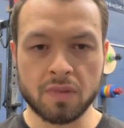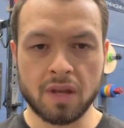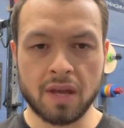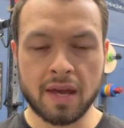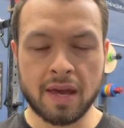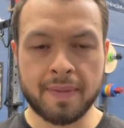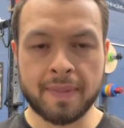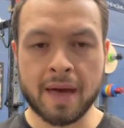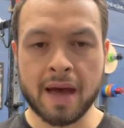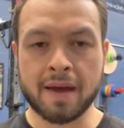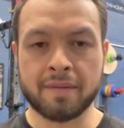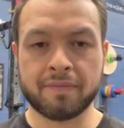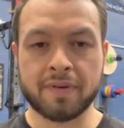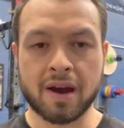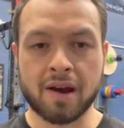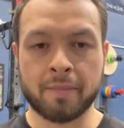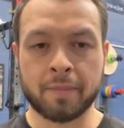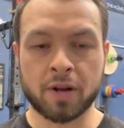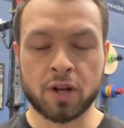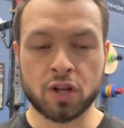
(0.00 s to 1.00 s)
in that
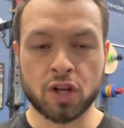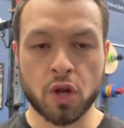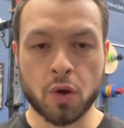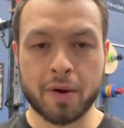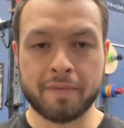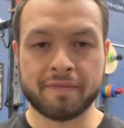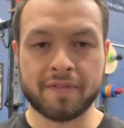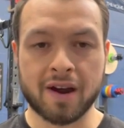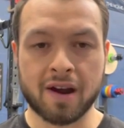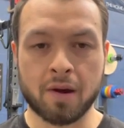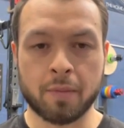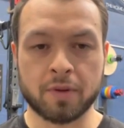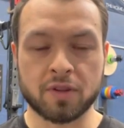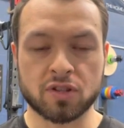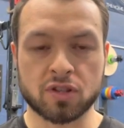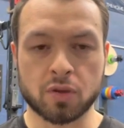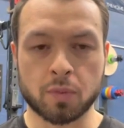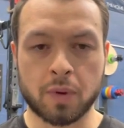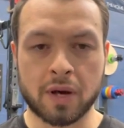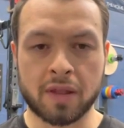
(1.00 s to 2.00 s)
environment, a new environment,
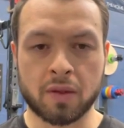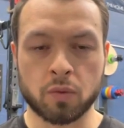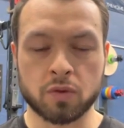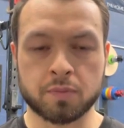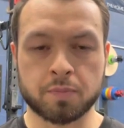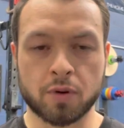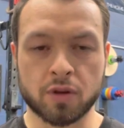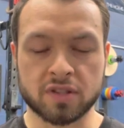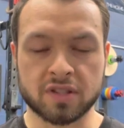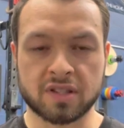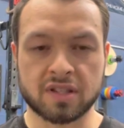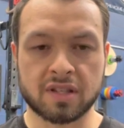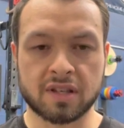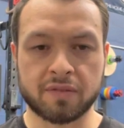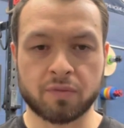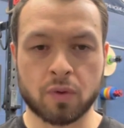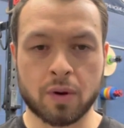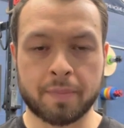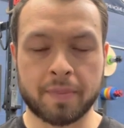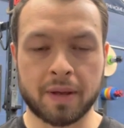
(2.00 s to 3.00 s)
somewhere that was
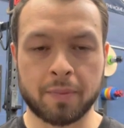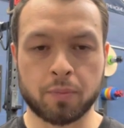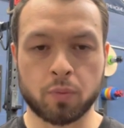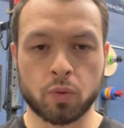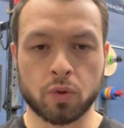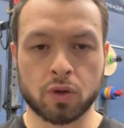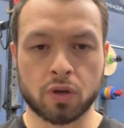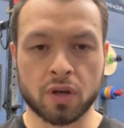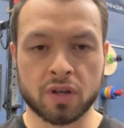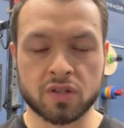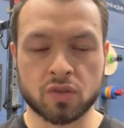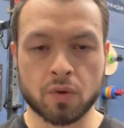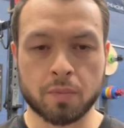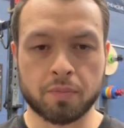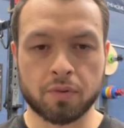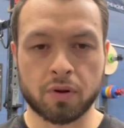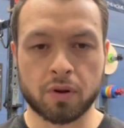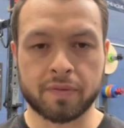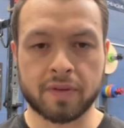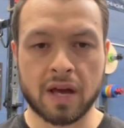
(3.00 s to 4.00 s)
positive, where people would go to
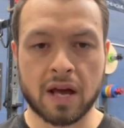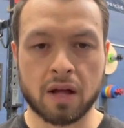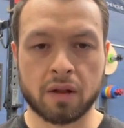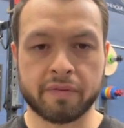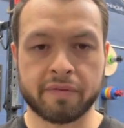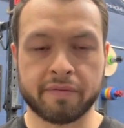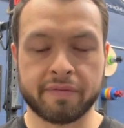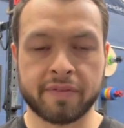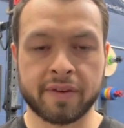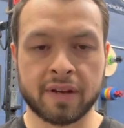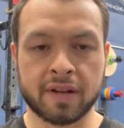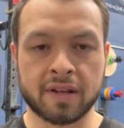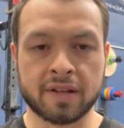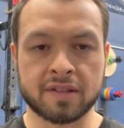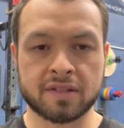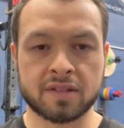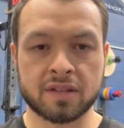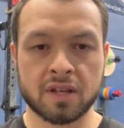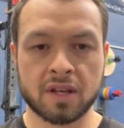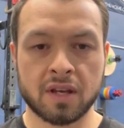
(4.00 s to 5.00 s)
improve their health and
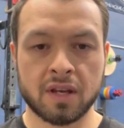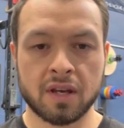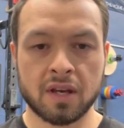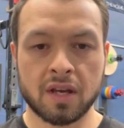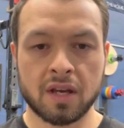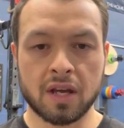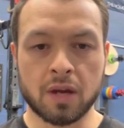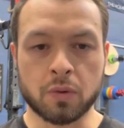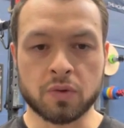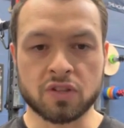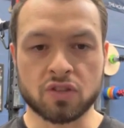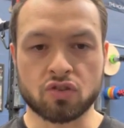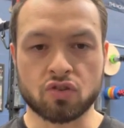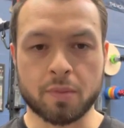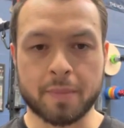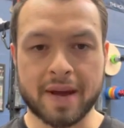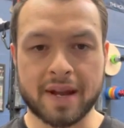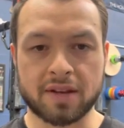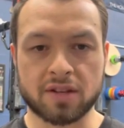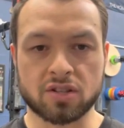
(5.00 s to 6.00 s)
fitness. It was a
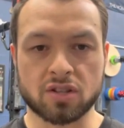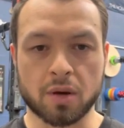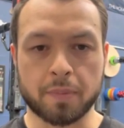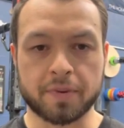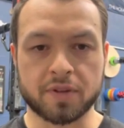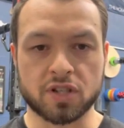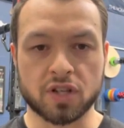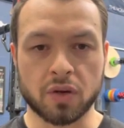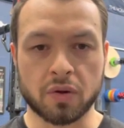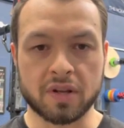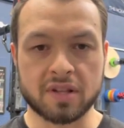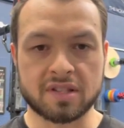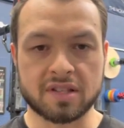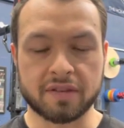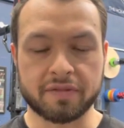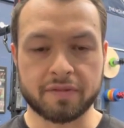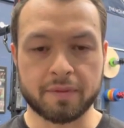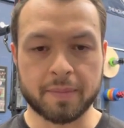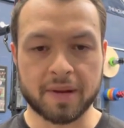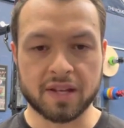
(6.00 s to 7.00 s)
tremendous opportunity
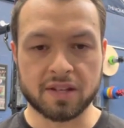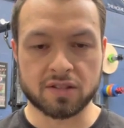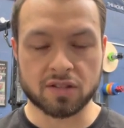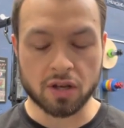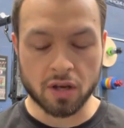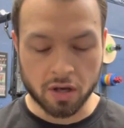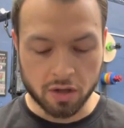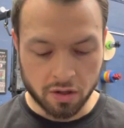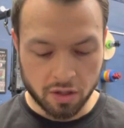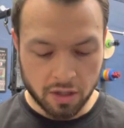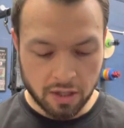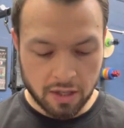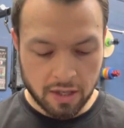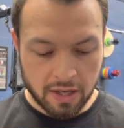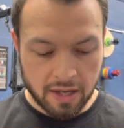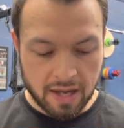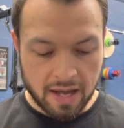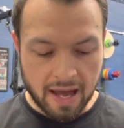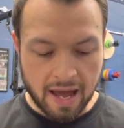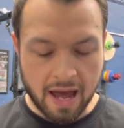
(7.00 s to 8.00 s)
for me. So
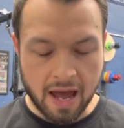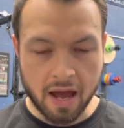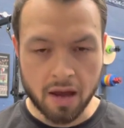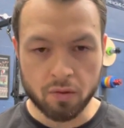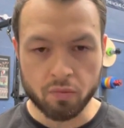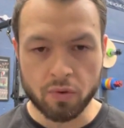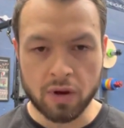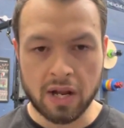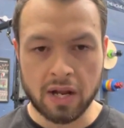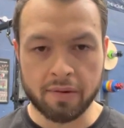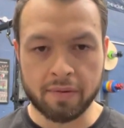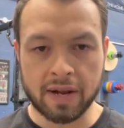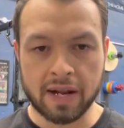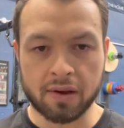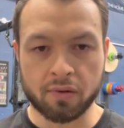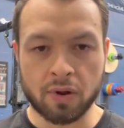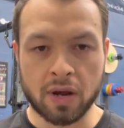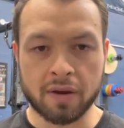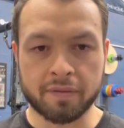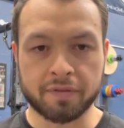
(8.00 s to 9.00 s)
really, really
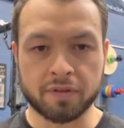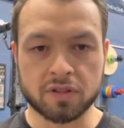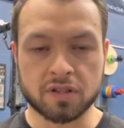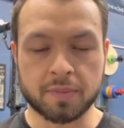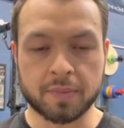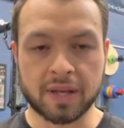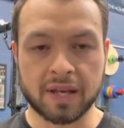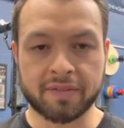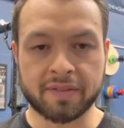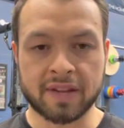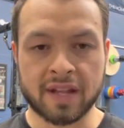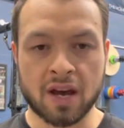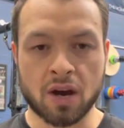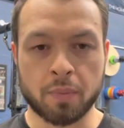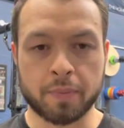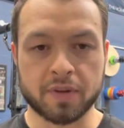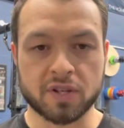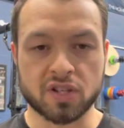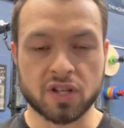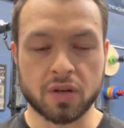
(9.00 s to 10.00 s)
grateful to be given that
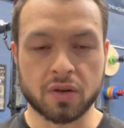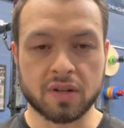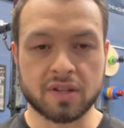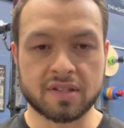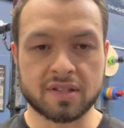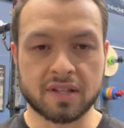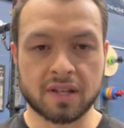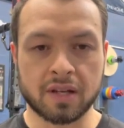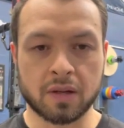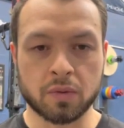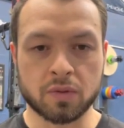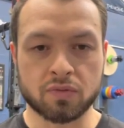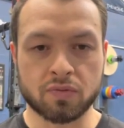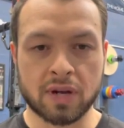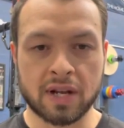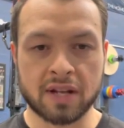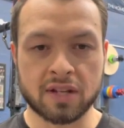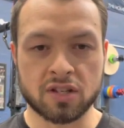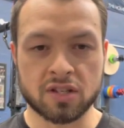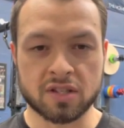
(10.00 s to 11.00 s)
opportunity. And it was
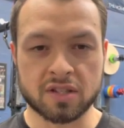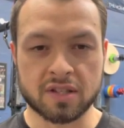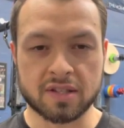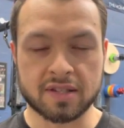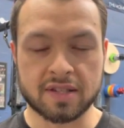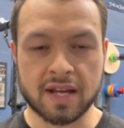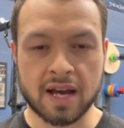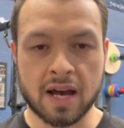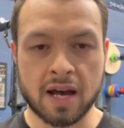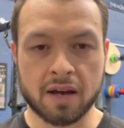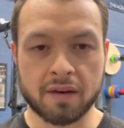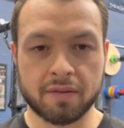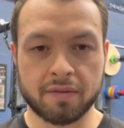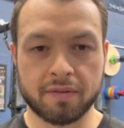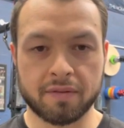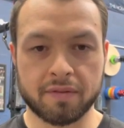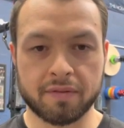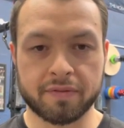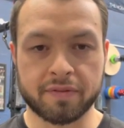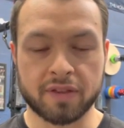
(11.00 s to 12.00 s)
really just the start
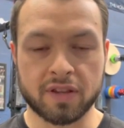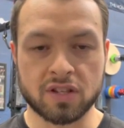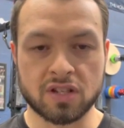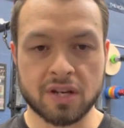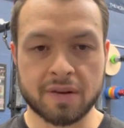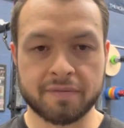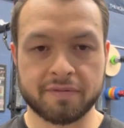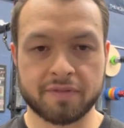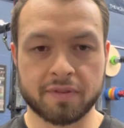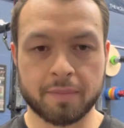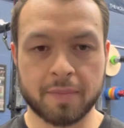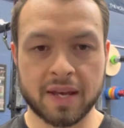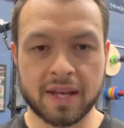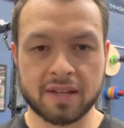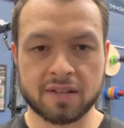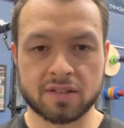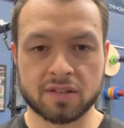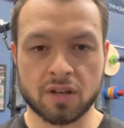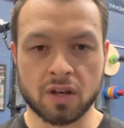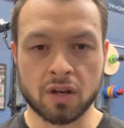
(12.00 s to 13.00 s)
for the gym for me.
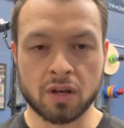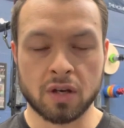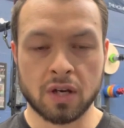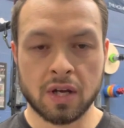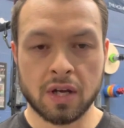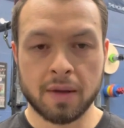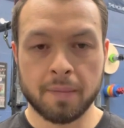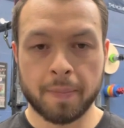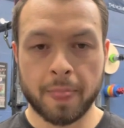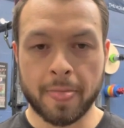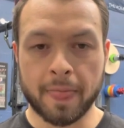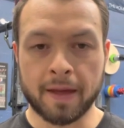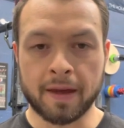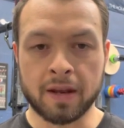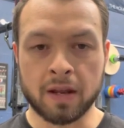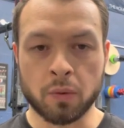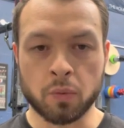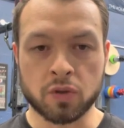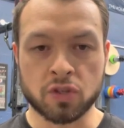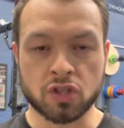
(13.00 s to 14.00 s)
So,
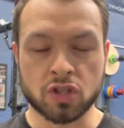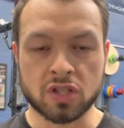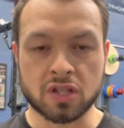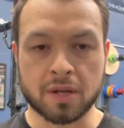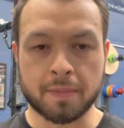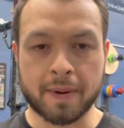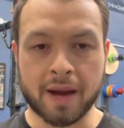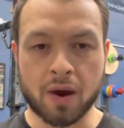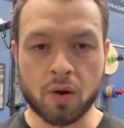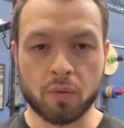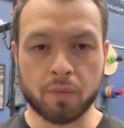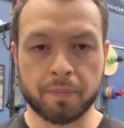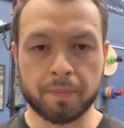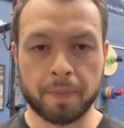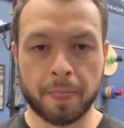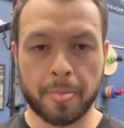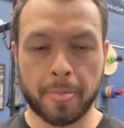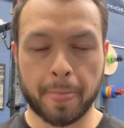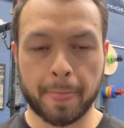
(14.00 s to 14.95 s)
and it was just about,